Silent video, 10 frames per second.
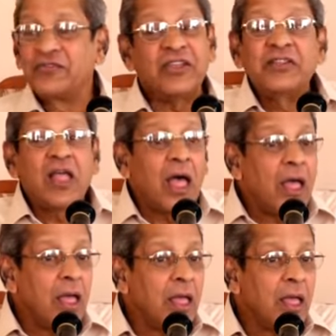
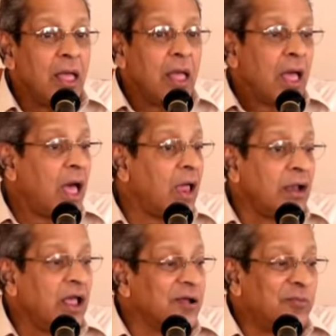Sita,
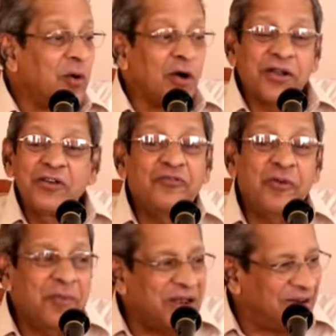unlike modern
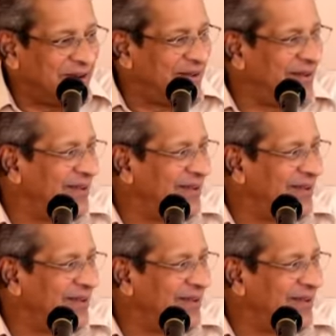women,